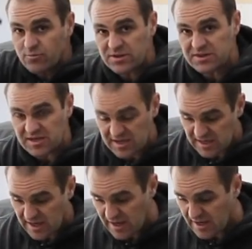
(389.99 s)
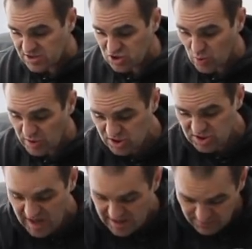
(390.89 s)
with the 2-inch
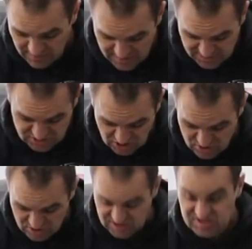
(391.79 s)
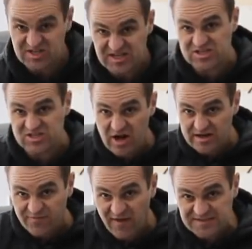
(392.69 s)
tape so that the sticky side
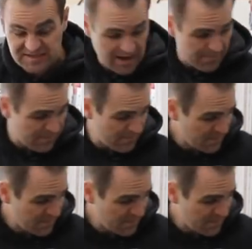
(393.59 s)
is facing up.